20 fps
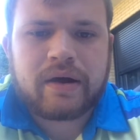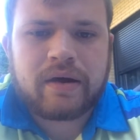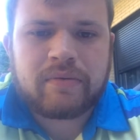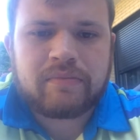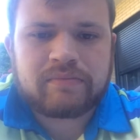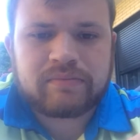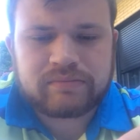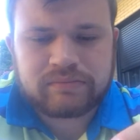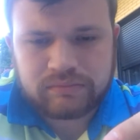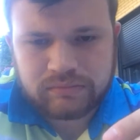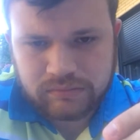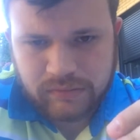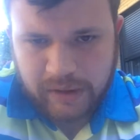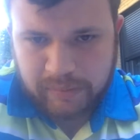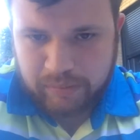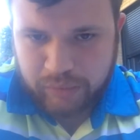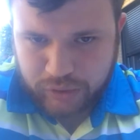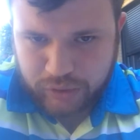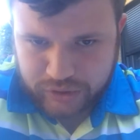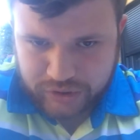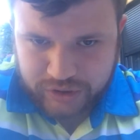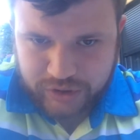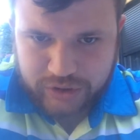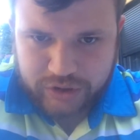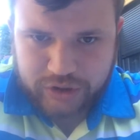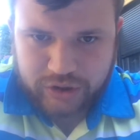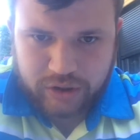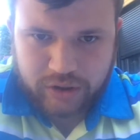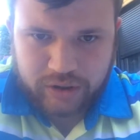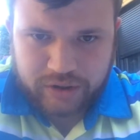and pushed the
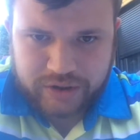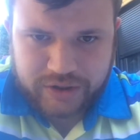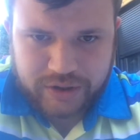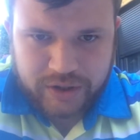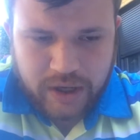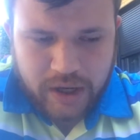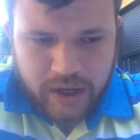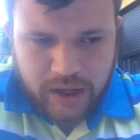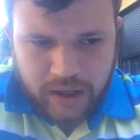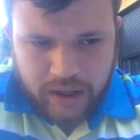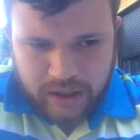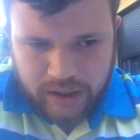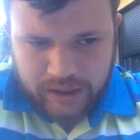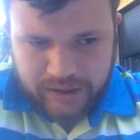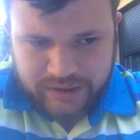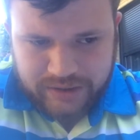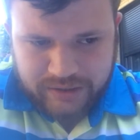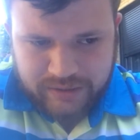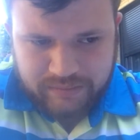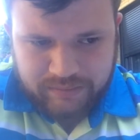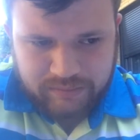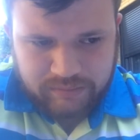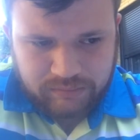church into